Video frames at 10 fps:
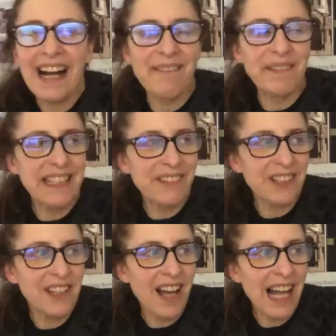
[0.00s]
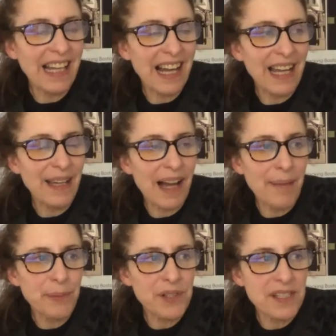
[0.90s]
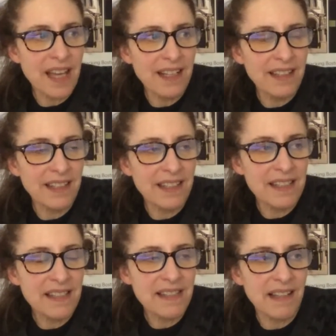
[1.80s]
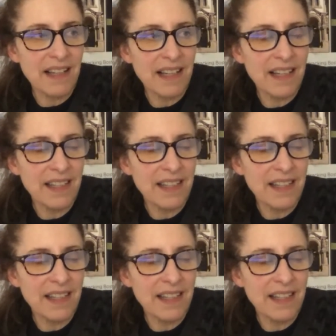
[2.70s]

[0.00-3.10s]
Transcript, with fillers: uh, believe it or not i, I presented this sli-